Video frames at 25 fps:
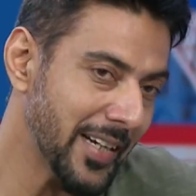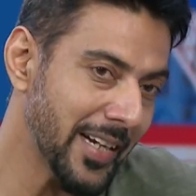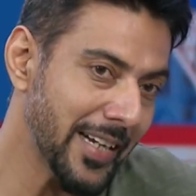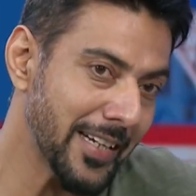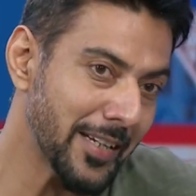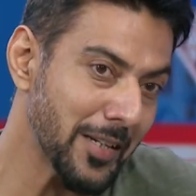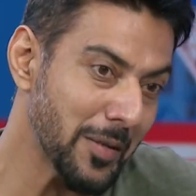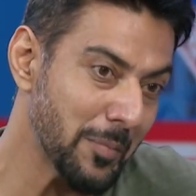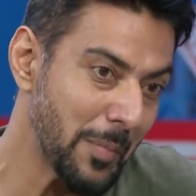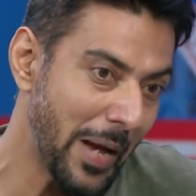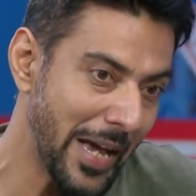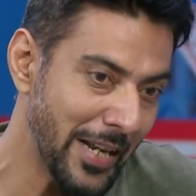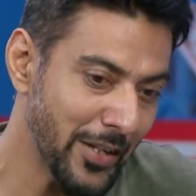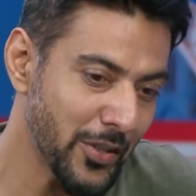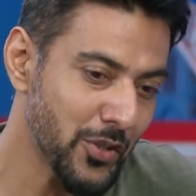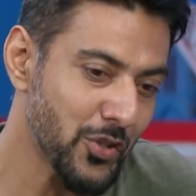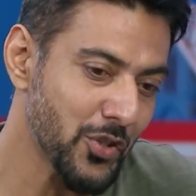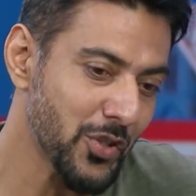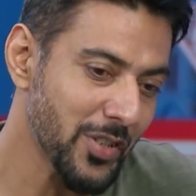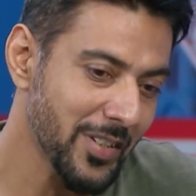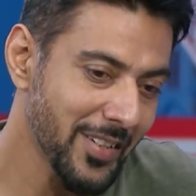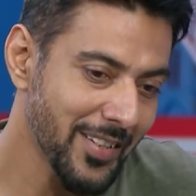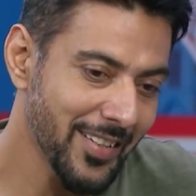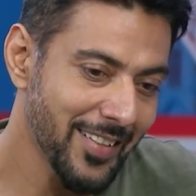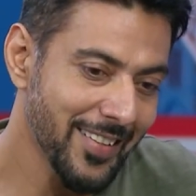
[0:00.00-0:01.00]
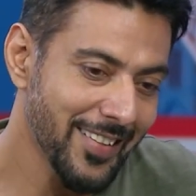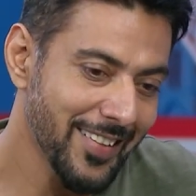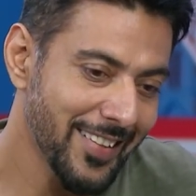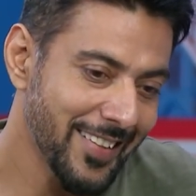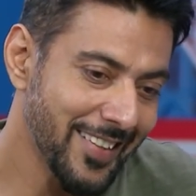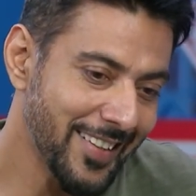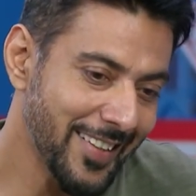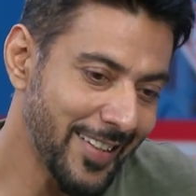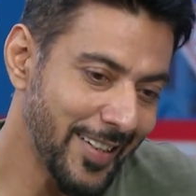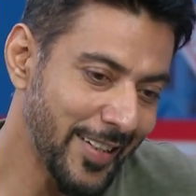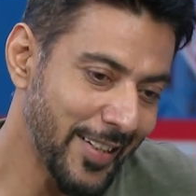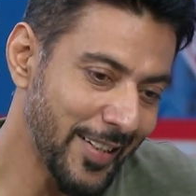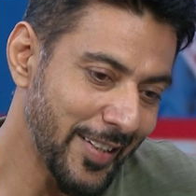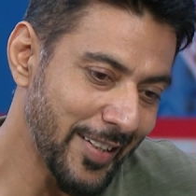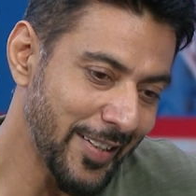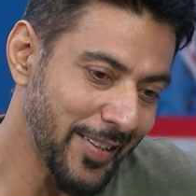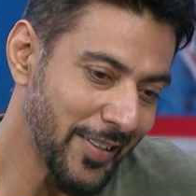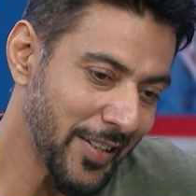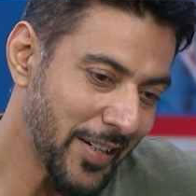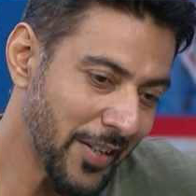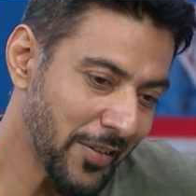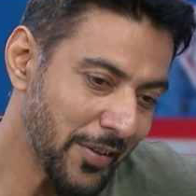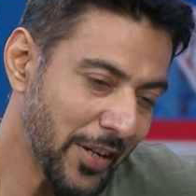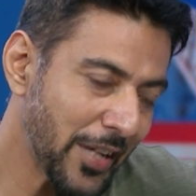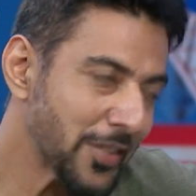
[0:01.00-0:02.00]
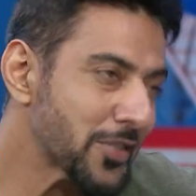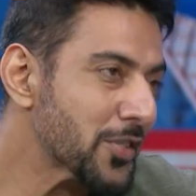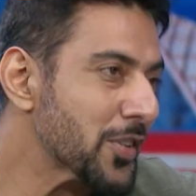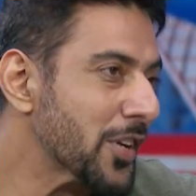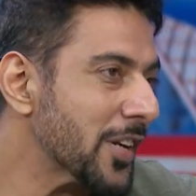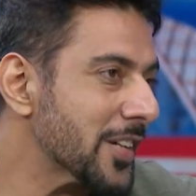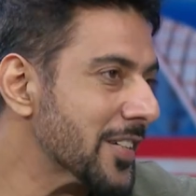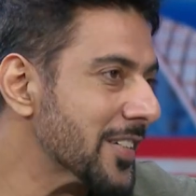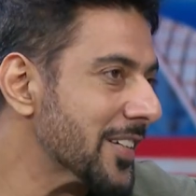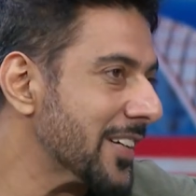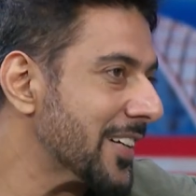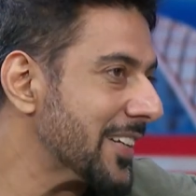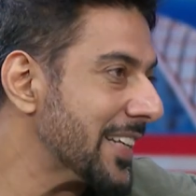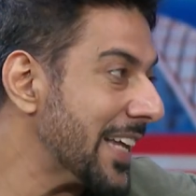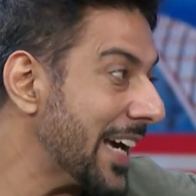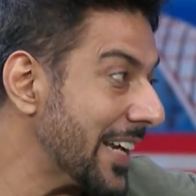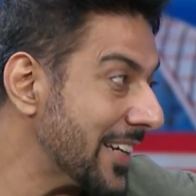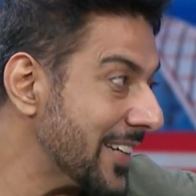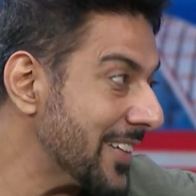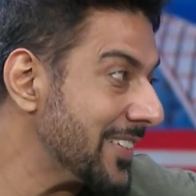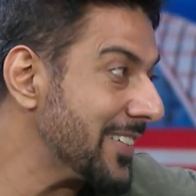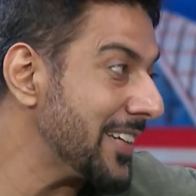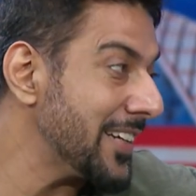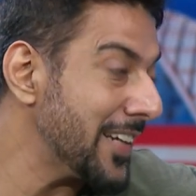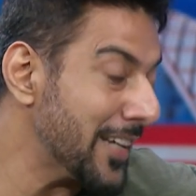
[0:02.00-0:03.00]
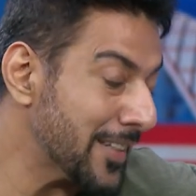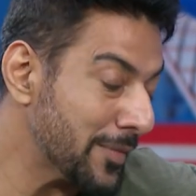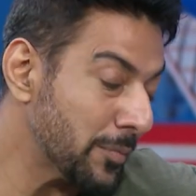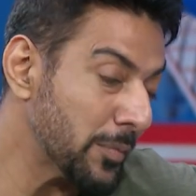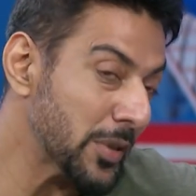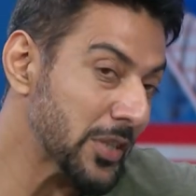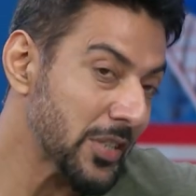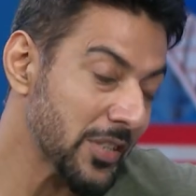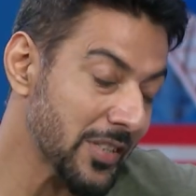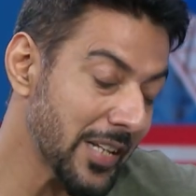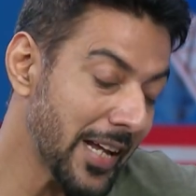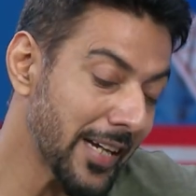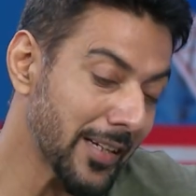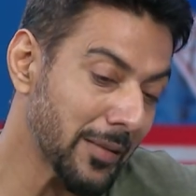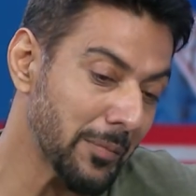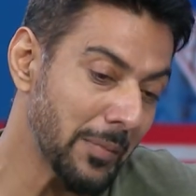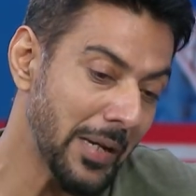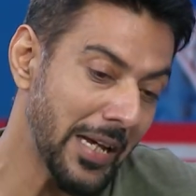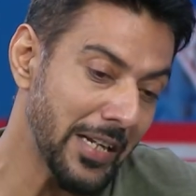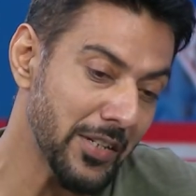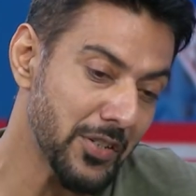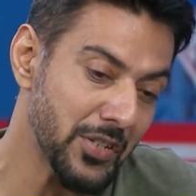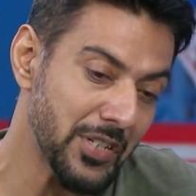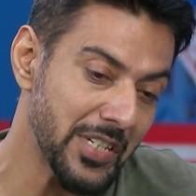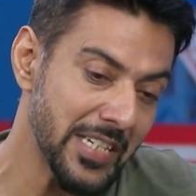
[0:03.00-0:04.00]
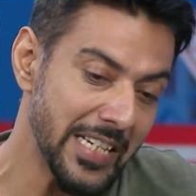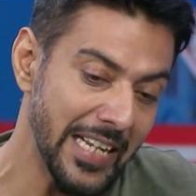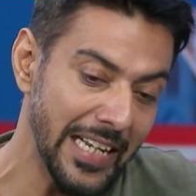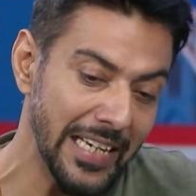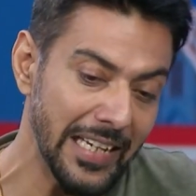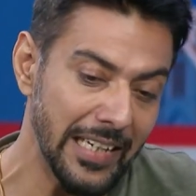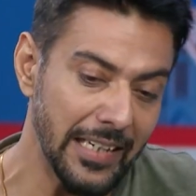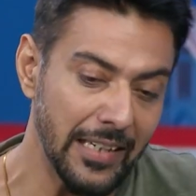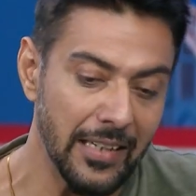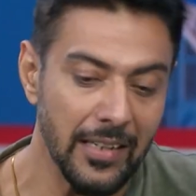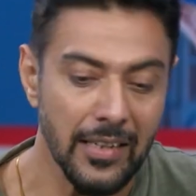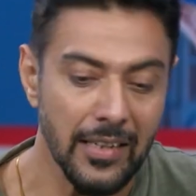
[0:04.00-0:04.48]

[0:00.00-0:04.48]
I can manage a restaurant here that easily as much as I can manage in Delhi.